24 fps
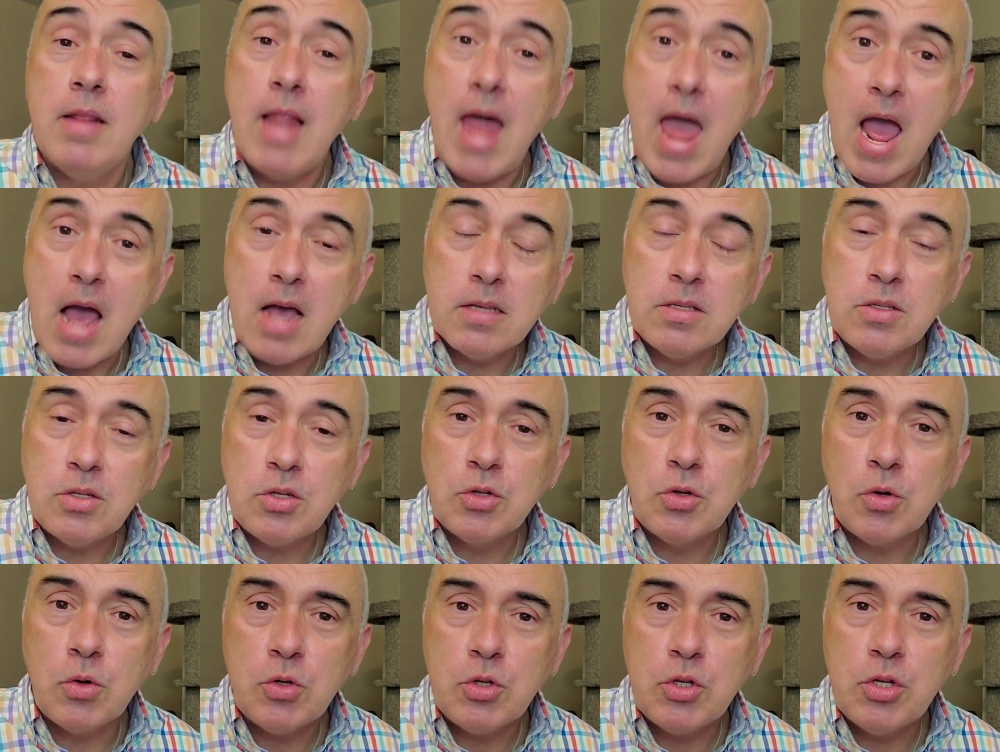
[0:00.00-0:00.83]
on
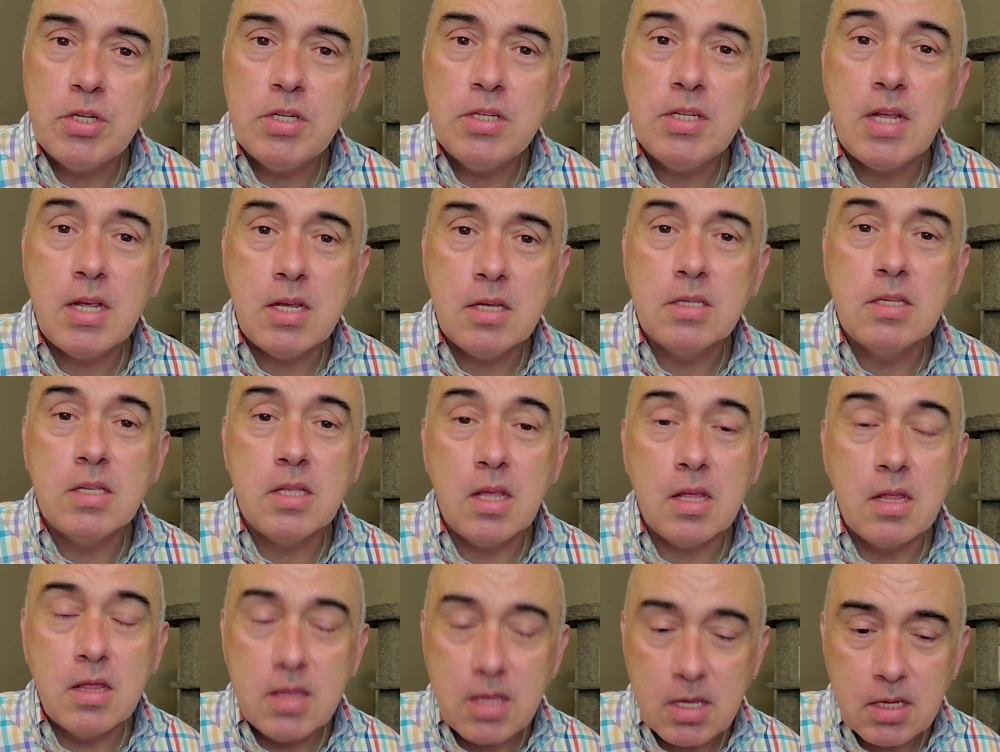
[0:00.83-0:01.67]
last
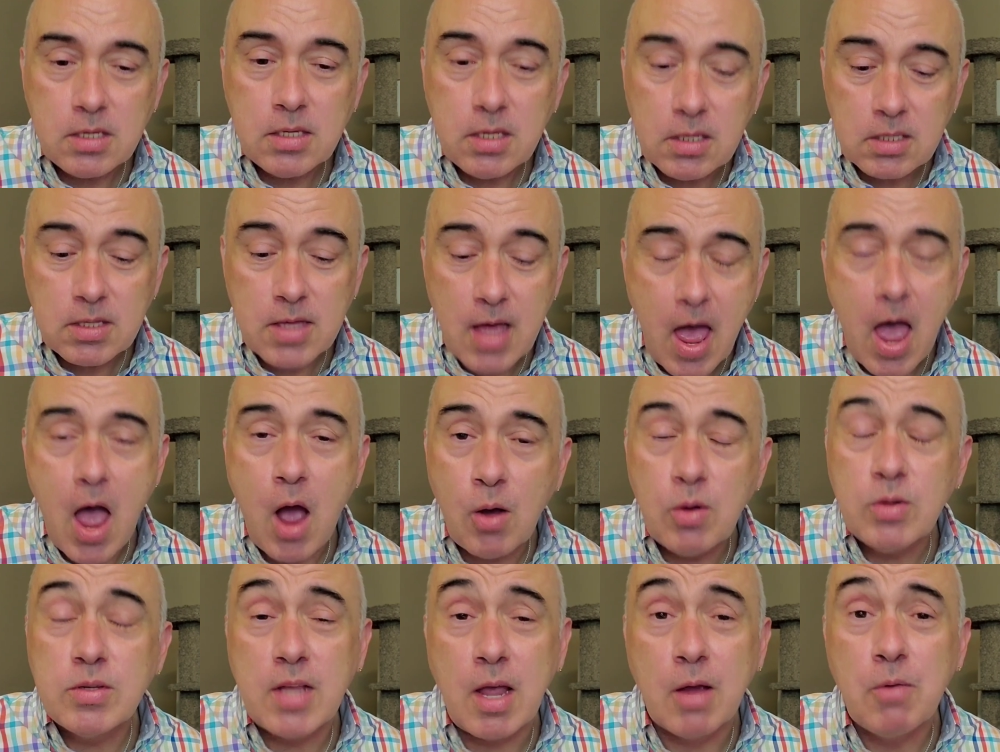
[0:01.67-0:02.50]
searches is this
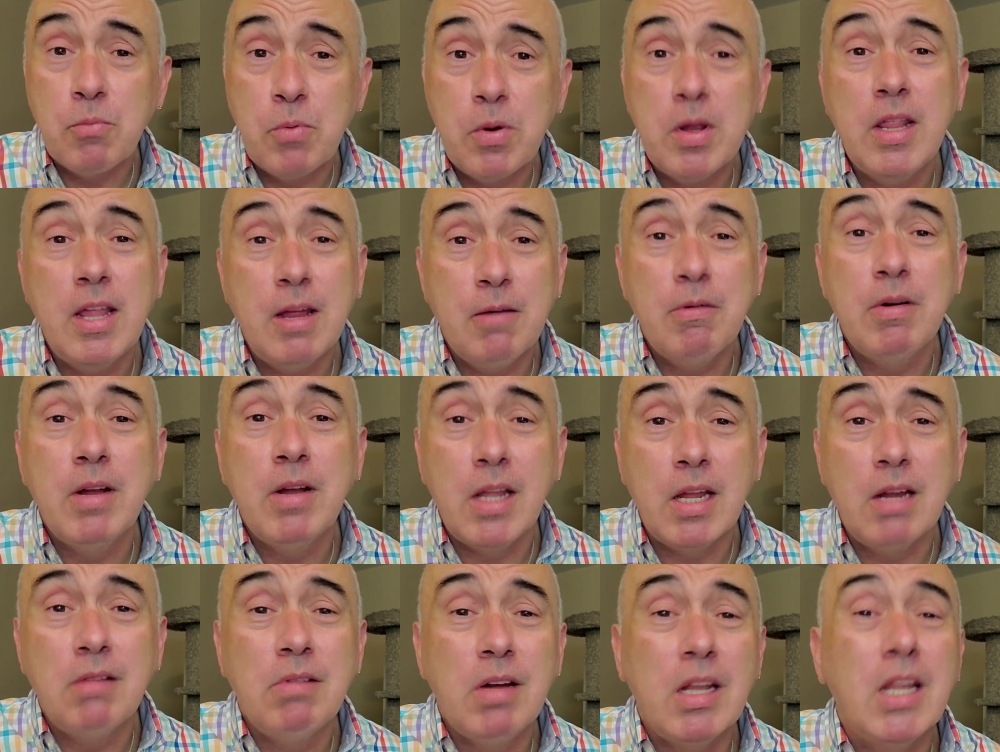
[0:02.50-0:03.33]
is the house I
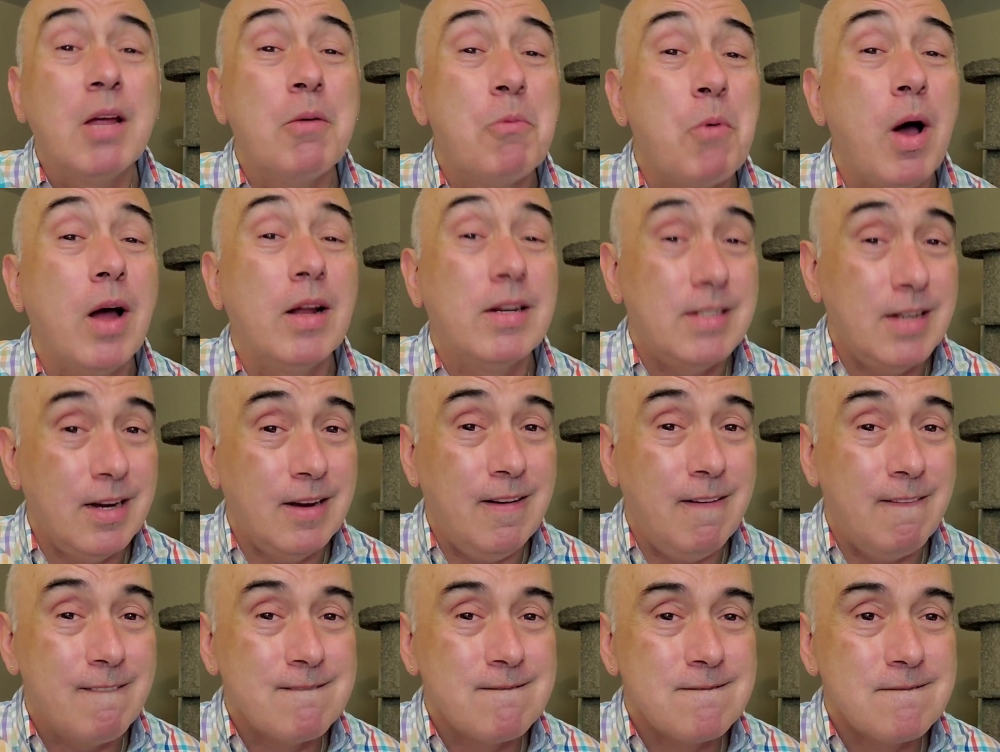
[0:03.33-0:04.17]
really, really, really
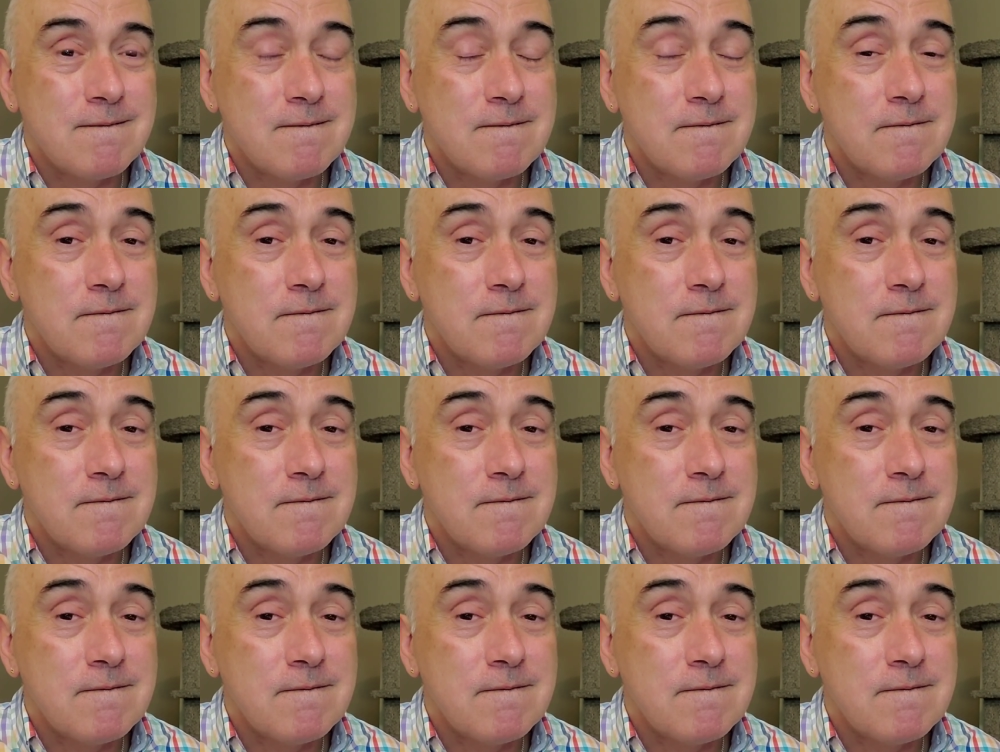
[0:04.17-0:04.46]
wanted